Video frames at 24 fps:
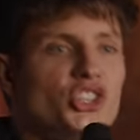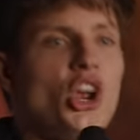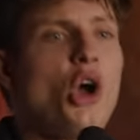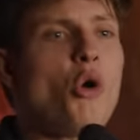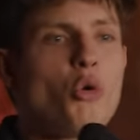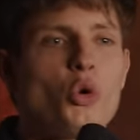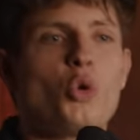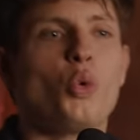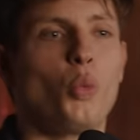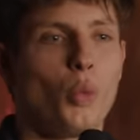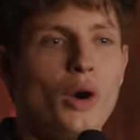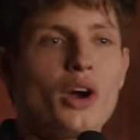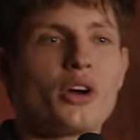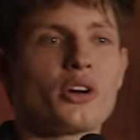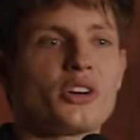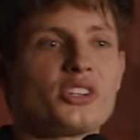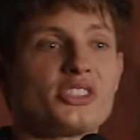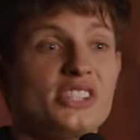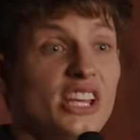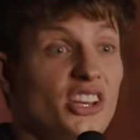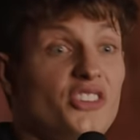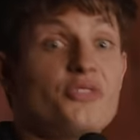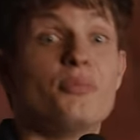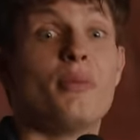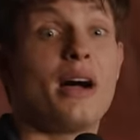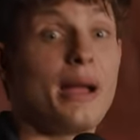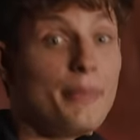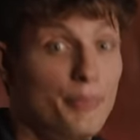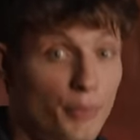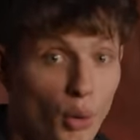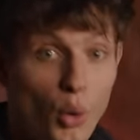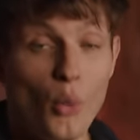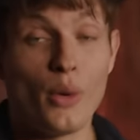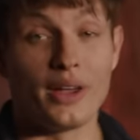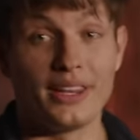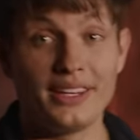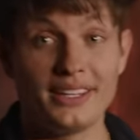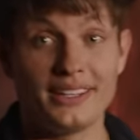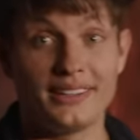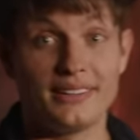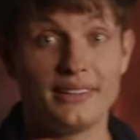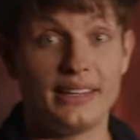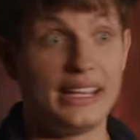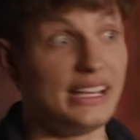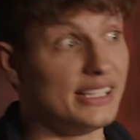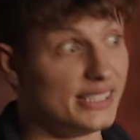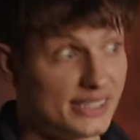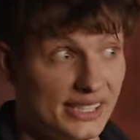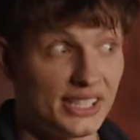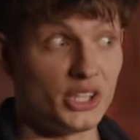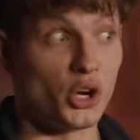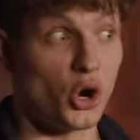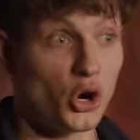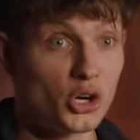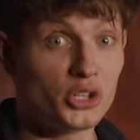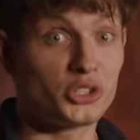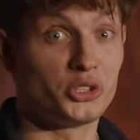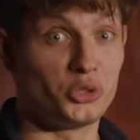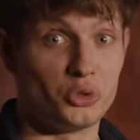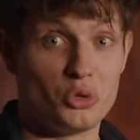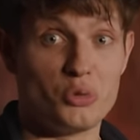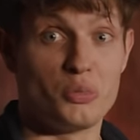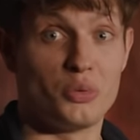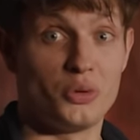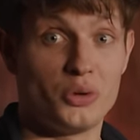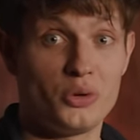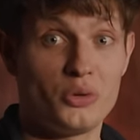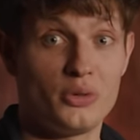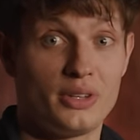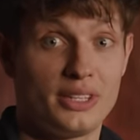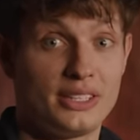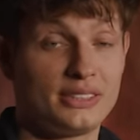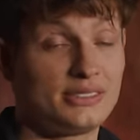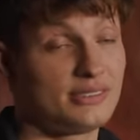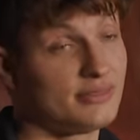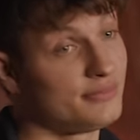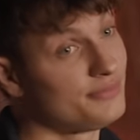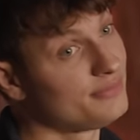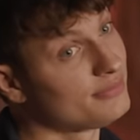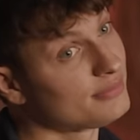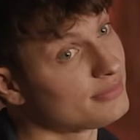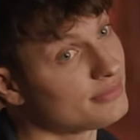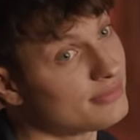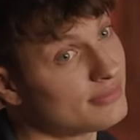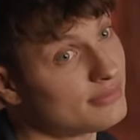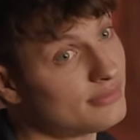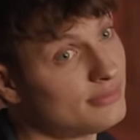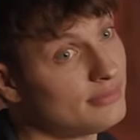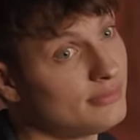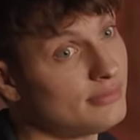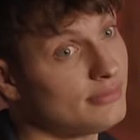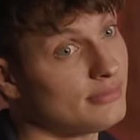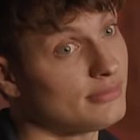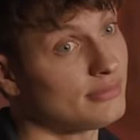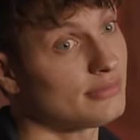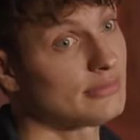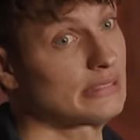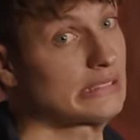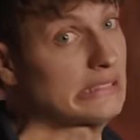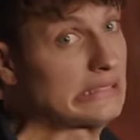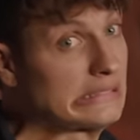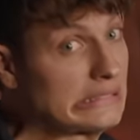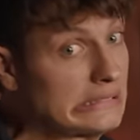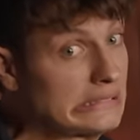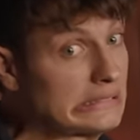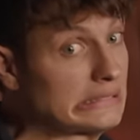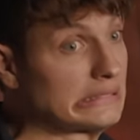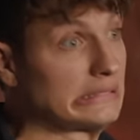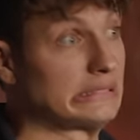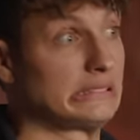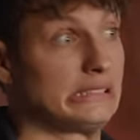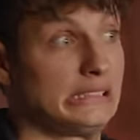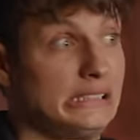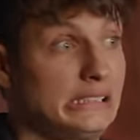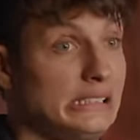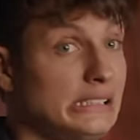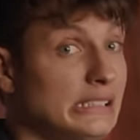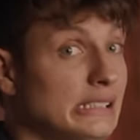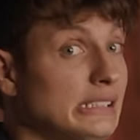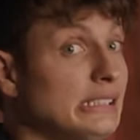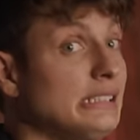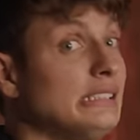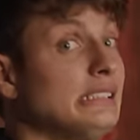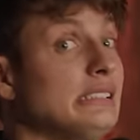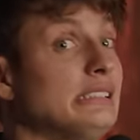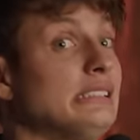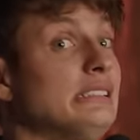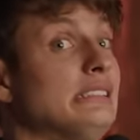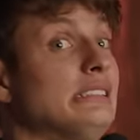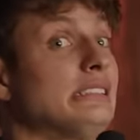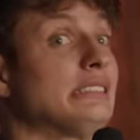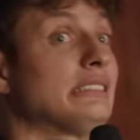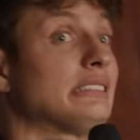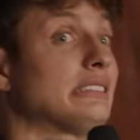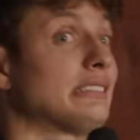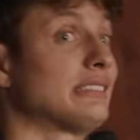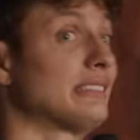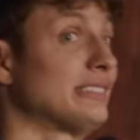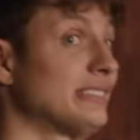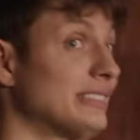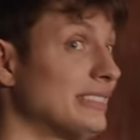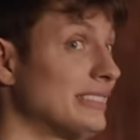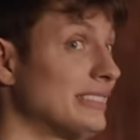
joke works if my point is inarguable, and I think it is.